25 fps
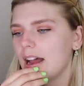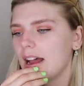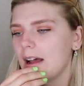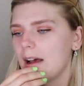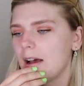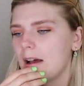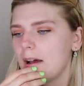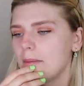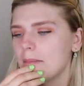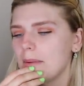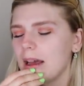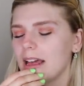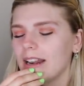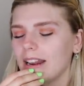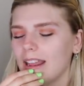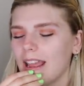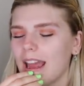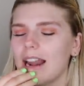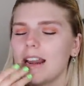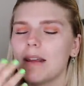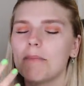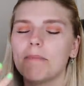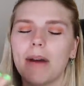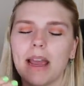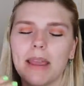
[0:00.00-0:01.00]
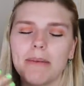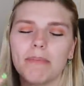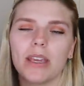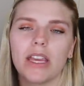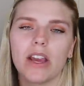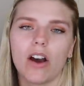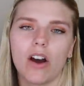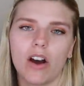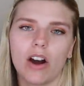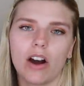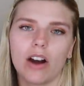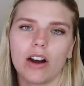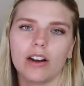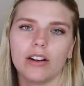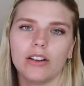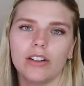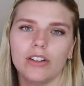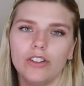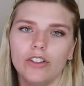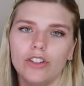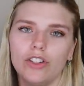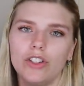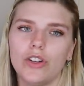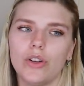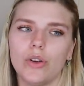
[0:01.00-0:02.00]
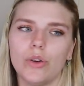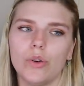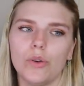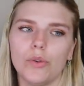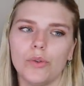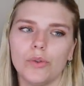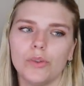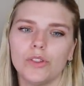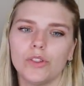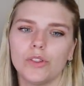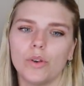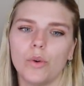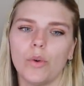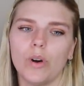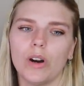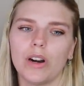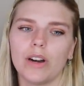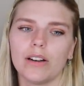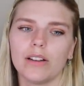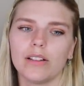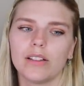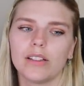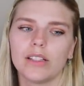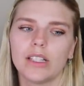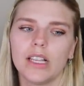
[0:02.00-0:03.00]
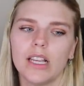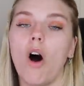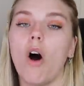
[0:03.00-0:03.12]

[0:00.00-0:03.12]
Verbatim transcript: and again, it might be hard to source